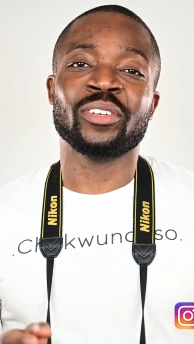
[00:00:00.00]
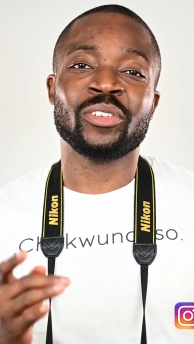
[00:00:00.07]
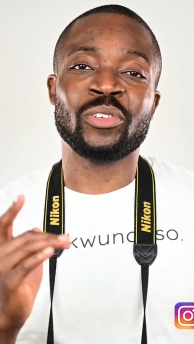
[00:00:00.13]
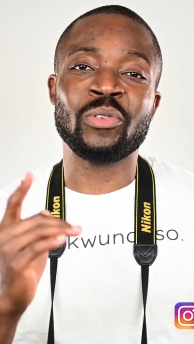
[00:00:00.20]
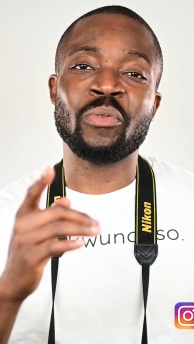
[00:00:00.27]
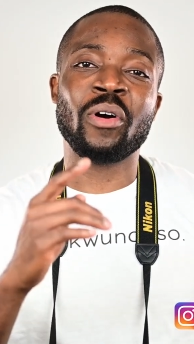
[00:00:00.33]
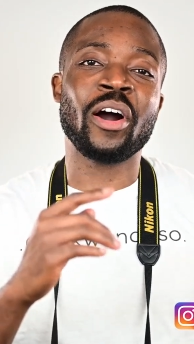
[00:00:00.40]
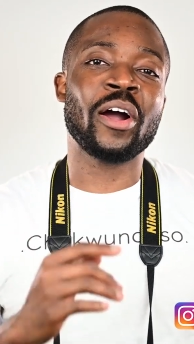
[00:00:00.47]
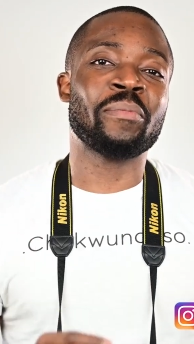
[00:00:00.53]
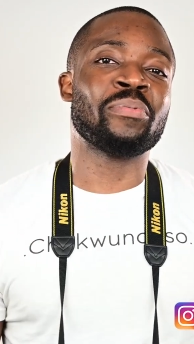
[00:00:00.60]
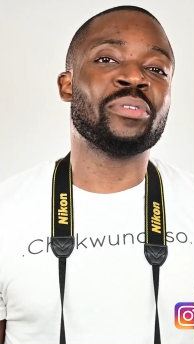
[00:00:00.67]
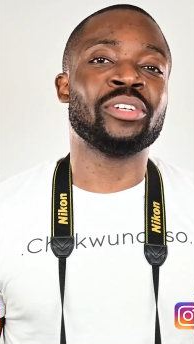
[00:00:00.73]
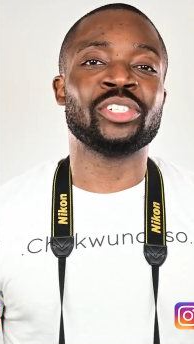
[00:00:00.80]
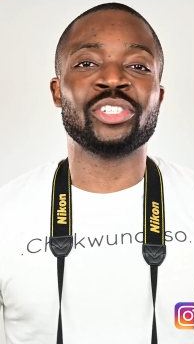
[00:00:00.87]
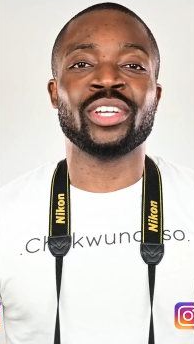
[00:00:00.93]
You are
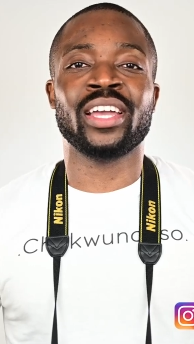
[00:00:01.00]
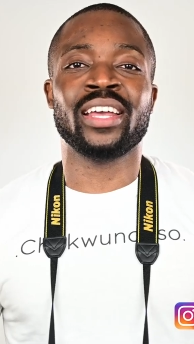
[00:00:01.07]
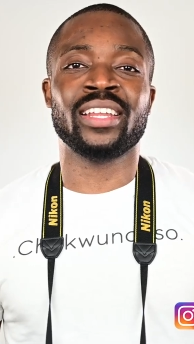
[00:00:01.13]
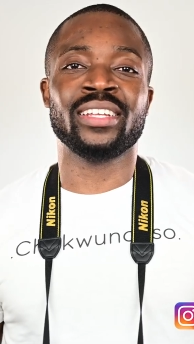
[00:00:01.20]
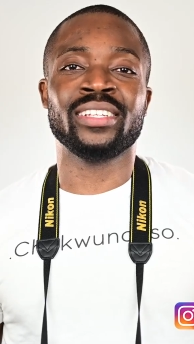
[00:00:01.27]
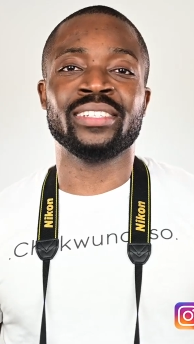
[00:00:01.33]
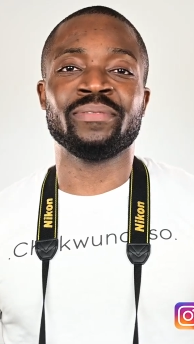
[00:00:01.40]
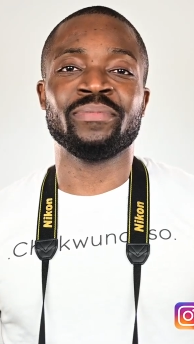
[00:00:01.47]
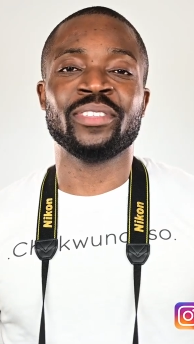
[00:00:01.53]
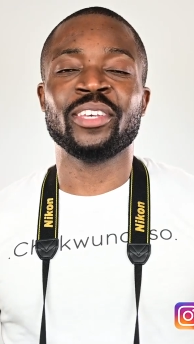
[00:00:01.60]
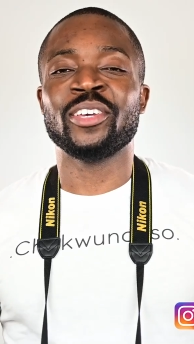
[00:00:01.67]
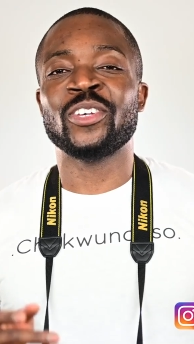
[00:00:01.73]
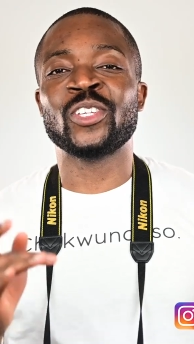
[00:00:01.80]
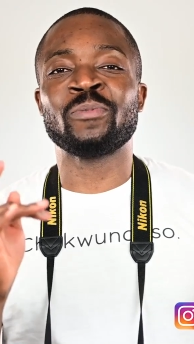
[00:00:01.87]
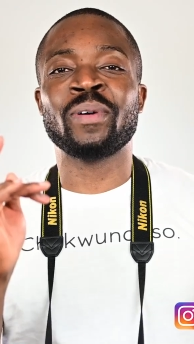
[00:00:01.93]
appreciated.
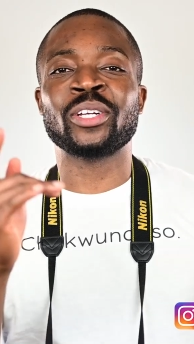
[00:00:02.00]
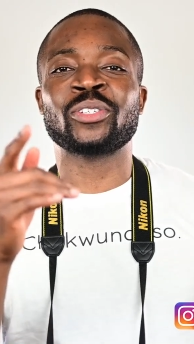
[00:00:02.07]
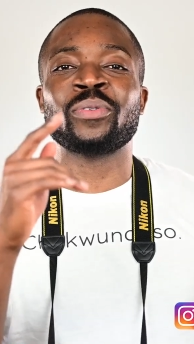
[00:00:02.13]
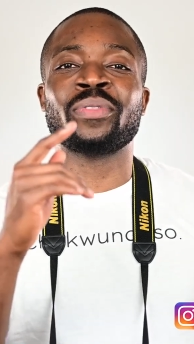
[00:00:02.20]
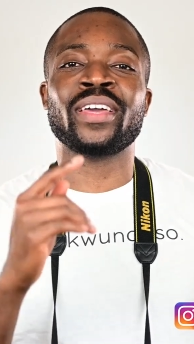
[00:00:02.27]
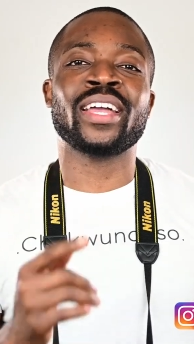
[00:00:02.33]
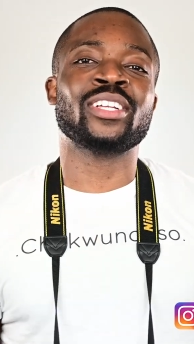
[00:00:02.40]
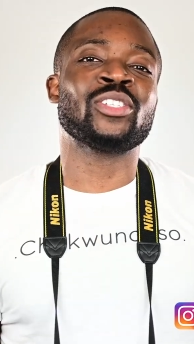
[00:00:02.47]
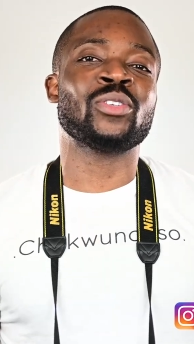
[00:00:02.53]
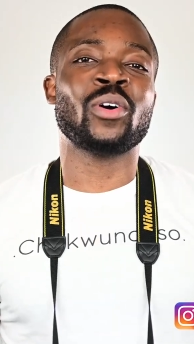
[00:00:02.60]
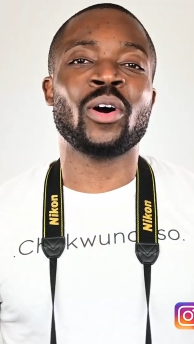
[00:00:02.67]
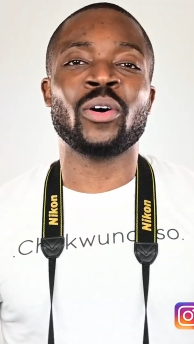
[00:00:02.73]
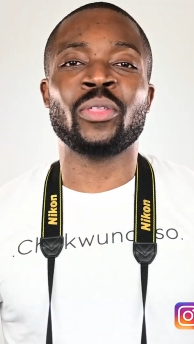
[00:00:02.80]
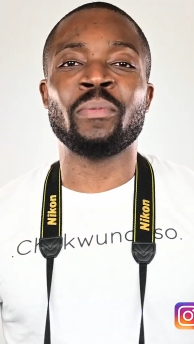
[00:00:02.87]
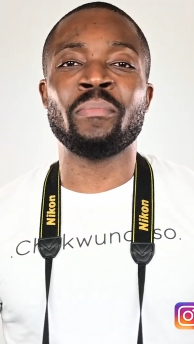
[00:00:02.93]
Special thanks to
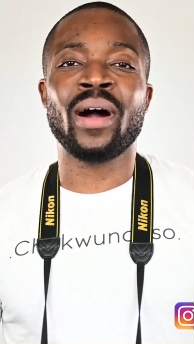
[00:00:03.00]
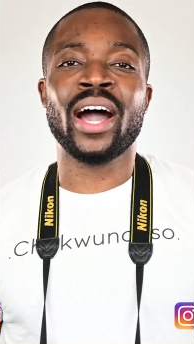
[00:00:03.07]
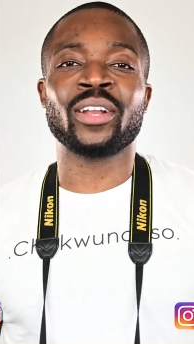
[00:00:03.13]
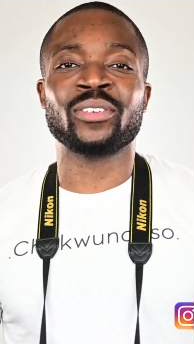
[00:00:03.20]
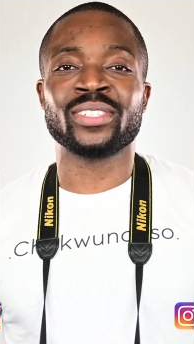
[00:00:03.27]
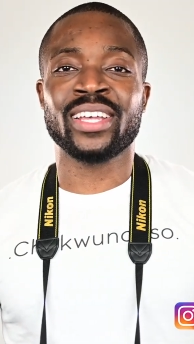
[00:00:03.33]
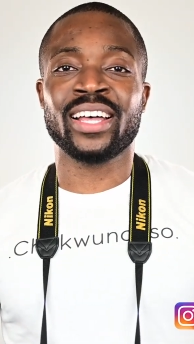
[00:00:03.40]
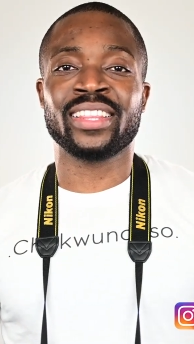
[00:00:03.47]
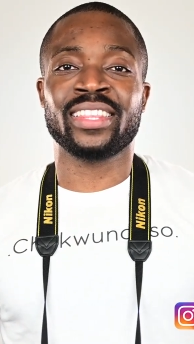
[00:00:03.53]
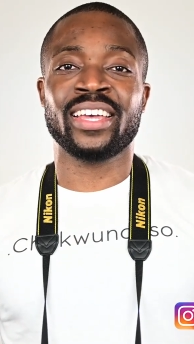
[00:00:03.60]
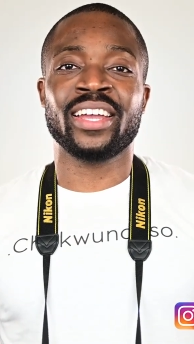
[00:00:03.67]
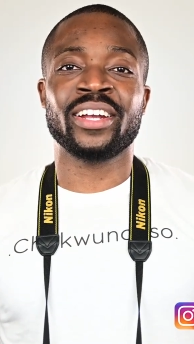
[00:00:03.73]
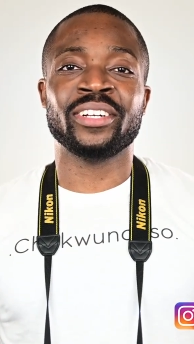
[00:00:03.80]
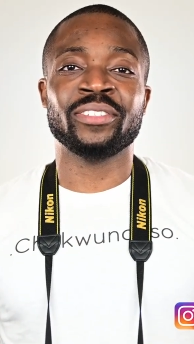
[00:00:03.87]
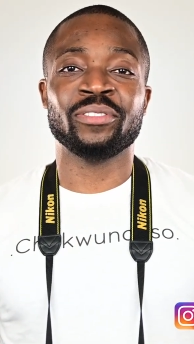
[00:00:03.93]
all the models out
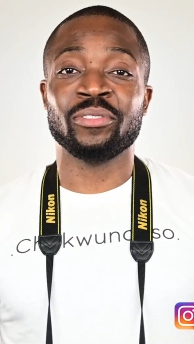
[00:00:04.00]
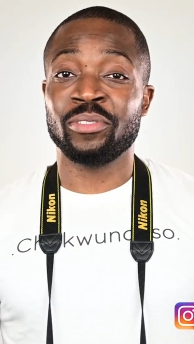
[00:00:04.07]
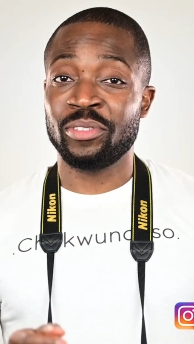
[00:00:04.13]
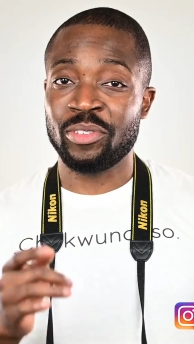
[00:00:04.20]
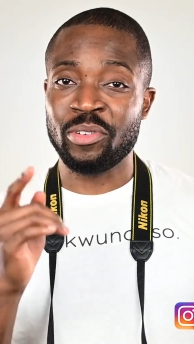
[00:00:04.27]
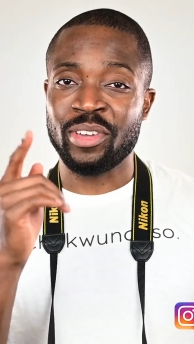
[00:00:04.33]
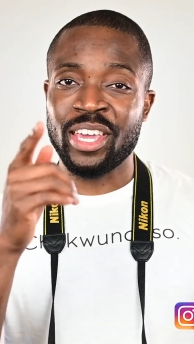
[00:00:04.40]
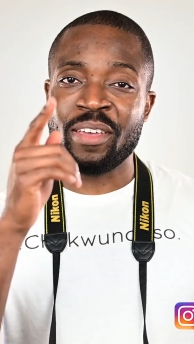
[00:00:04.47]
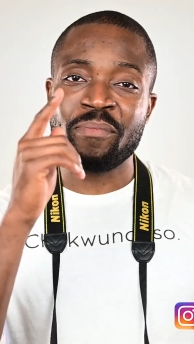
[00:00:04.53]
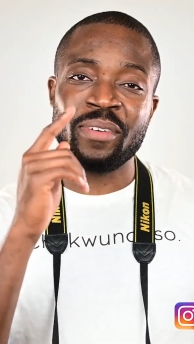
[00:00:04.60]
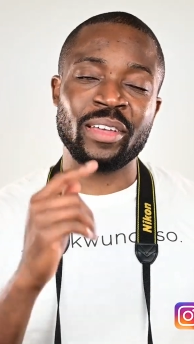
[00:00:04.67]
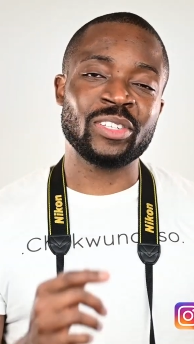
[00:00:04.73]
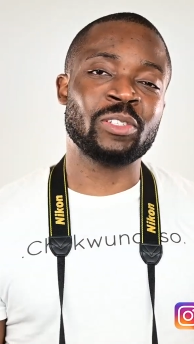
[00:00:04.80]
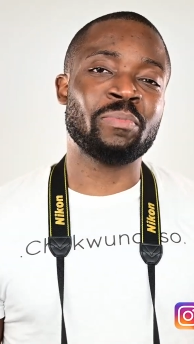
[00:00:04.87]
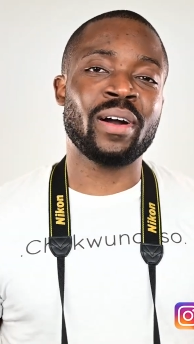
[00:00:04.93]
there. You keep
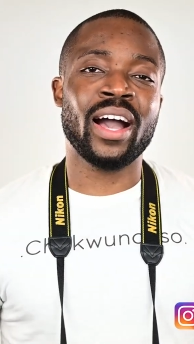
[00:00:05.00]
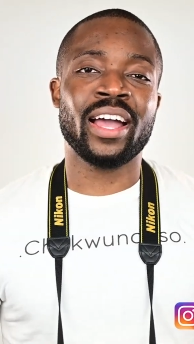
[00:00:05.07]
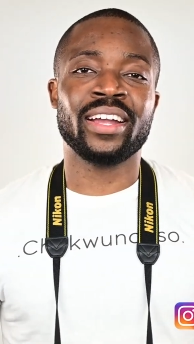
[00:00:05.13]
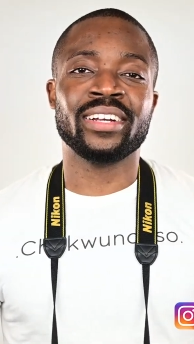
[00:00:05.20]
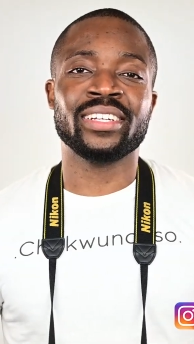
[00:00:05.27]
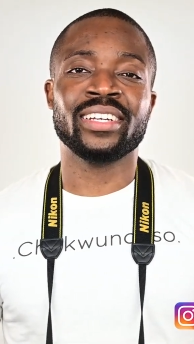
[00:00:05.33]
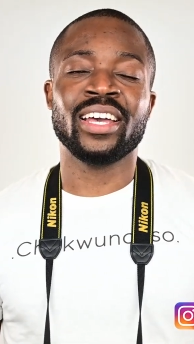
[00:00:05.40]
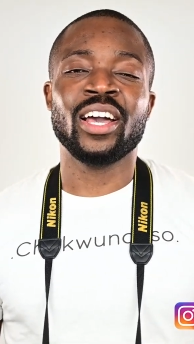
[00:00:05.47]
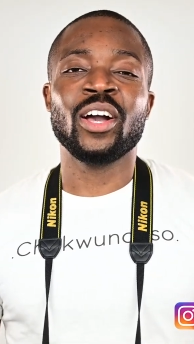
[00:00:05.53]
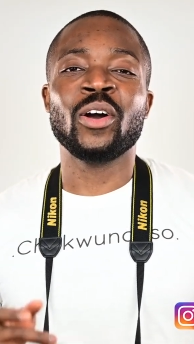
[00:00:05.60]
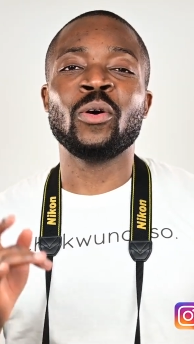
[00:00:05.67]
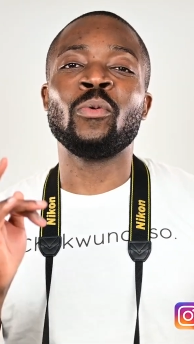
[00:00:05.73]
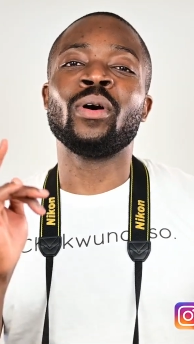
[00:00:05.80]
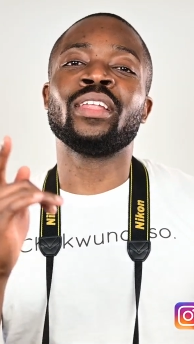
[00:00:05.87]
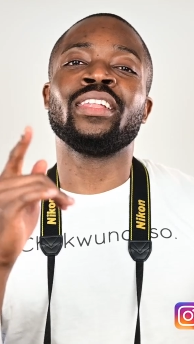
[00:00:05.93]
me inspired.
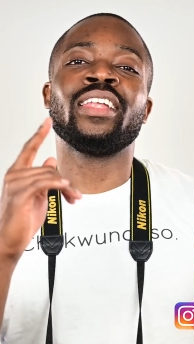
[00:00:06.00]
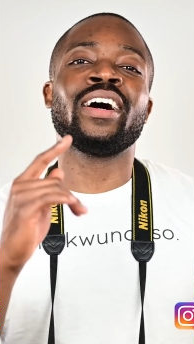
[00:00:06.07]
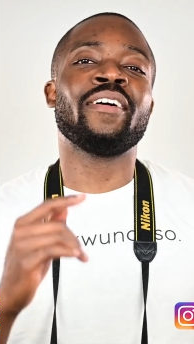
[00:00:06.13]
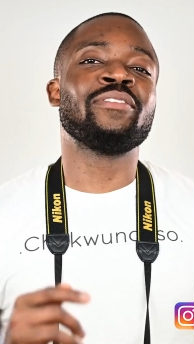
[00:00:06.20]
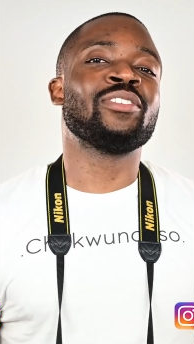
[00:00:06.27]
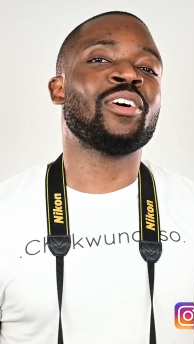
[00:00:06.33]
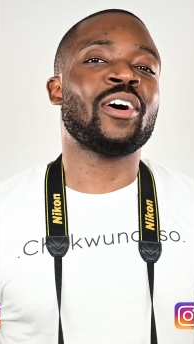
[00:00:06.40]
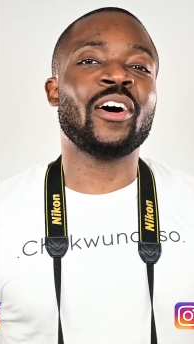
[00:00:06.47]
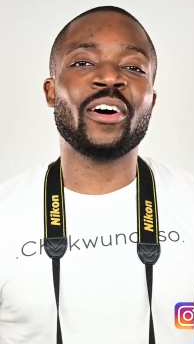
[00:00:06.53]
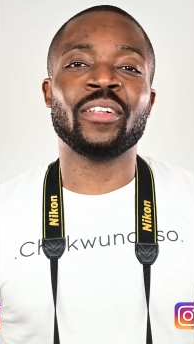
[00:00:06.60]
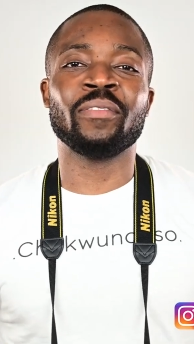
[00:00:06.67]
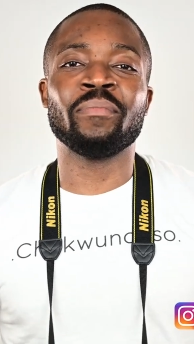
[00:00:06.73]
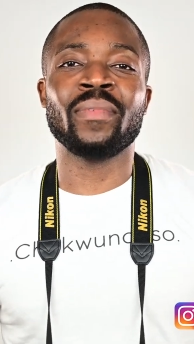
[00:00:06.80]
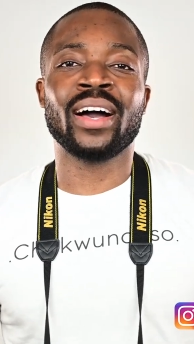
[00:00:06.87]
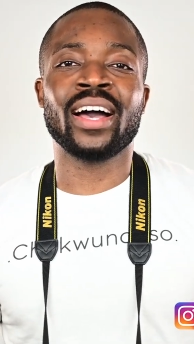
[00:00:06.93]
One love to all
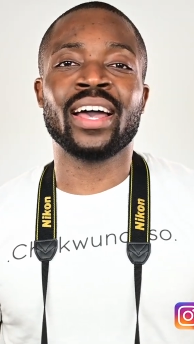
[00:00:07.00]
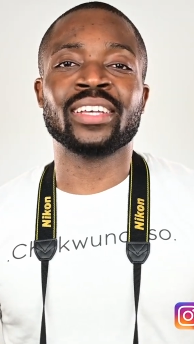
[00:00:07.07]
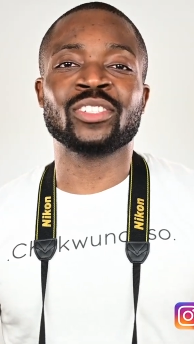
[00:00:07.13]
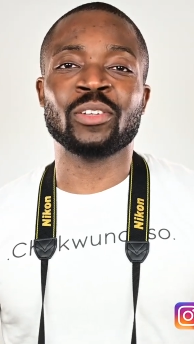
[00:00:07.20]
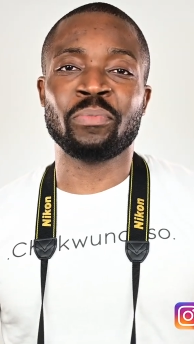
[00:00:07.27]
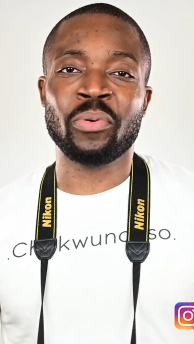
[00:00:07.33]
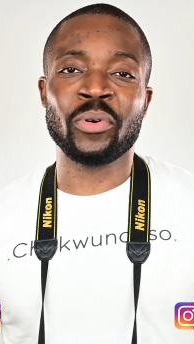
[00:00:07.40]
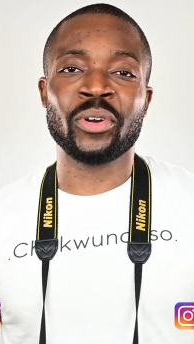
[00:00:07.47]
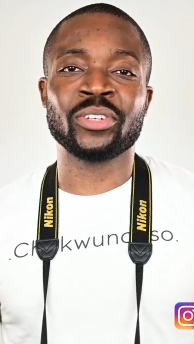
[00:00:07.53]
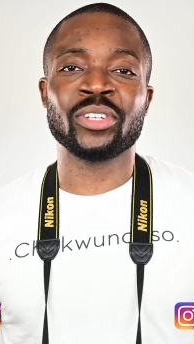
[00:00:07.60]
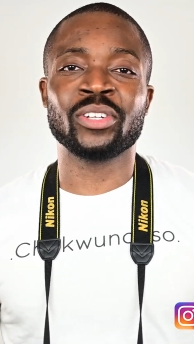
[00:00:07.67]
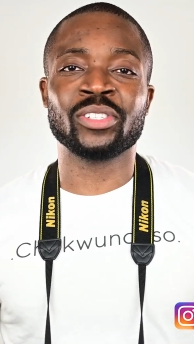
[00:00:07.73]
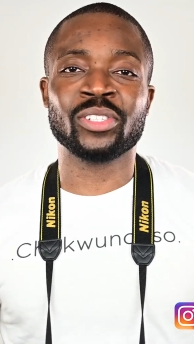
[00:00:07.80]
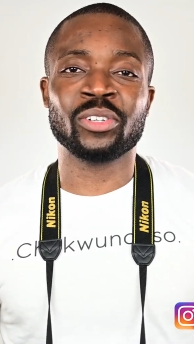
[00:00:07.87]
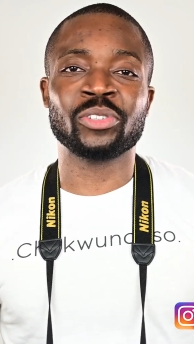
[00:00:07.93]
of my supporters
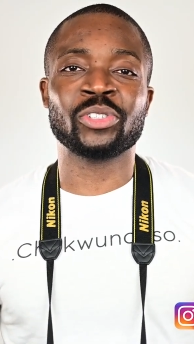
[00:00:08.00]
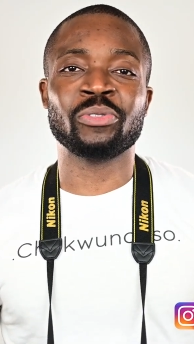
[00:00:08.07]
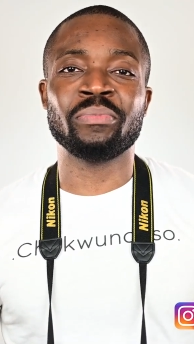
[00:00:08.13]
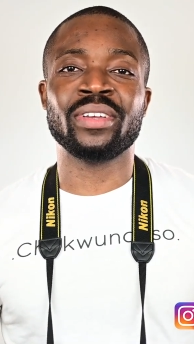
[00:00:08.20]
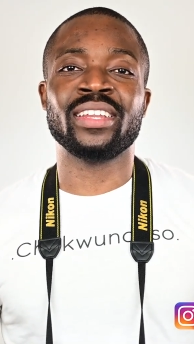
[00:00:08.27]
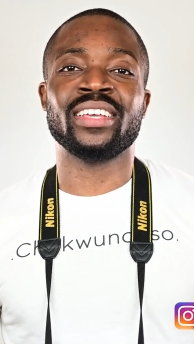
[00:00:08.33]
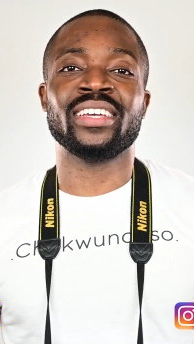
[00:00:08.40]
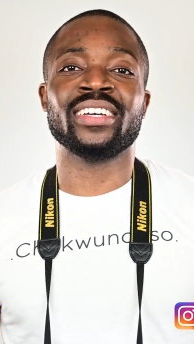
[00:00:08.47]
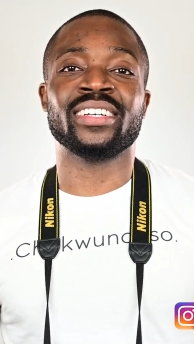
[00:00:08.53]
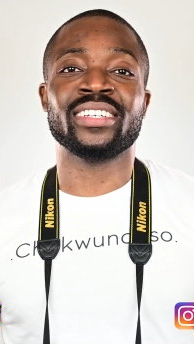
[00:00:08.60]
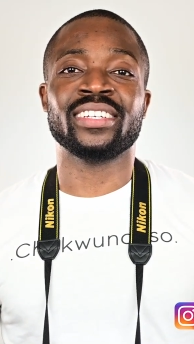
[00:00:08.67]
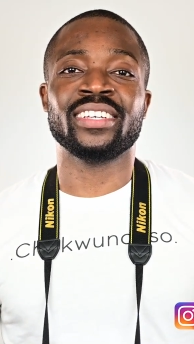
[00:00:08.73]
on social media.